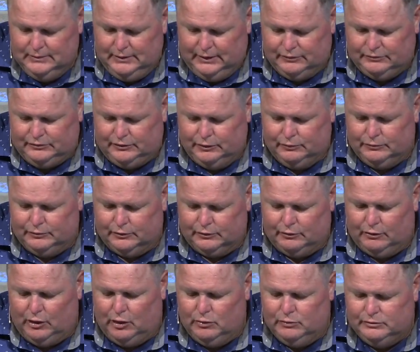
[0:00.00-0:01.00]
As children
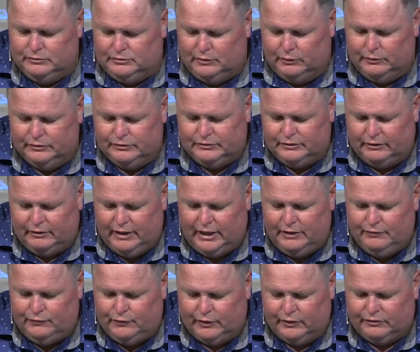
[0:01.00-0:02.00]
grow, so does their
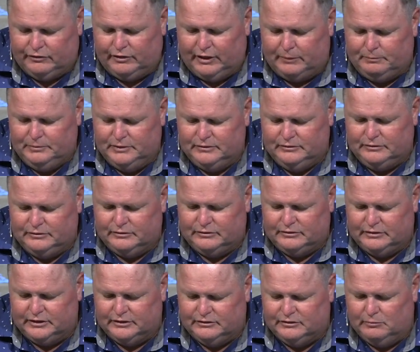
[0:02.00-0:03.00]
need for acceptance and
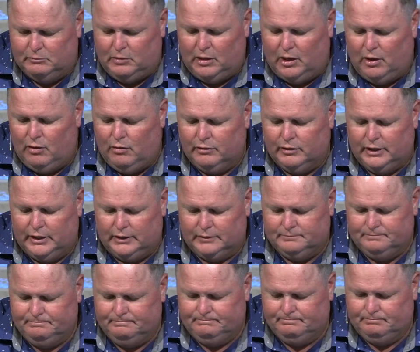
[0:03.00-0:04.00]
sense of belonging.
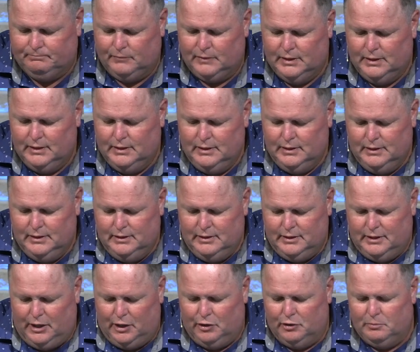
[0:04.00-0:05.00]

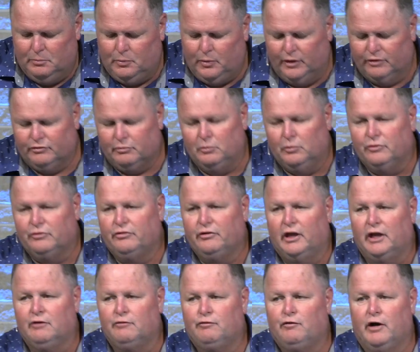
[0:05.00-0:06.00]
And I heard a principal
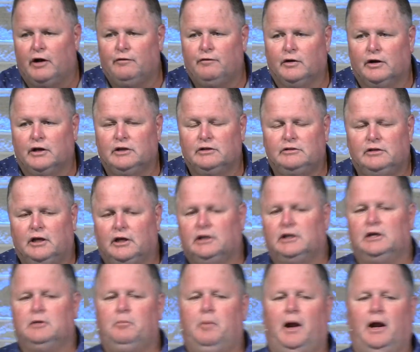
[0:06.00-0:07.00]
say in Frankfort,
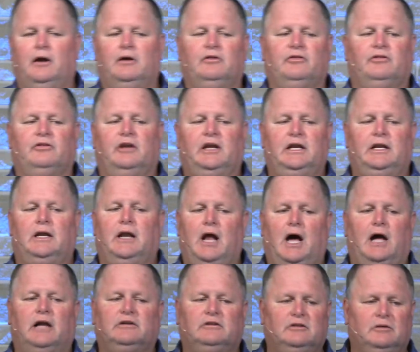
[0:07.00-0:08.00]
Kentucky, parents need
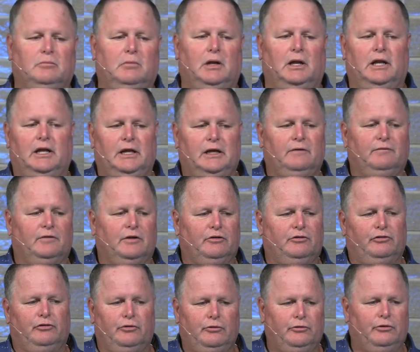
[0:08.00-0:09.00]
not to believe the
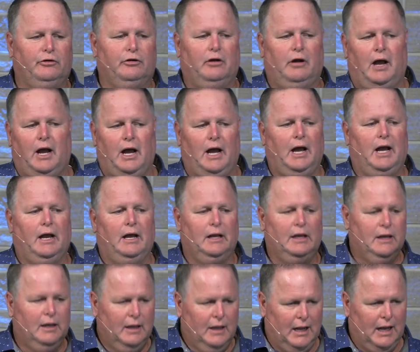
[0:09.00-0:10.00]
junior high
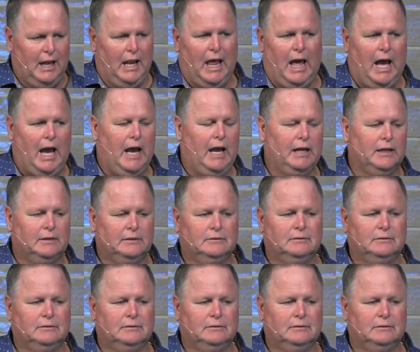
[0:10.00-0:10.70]
lie.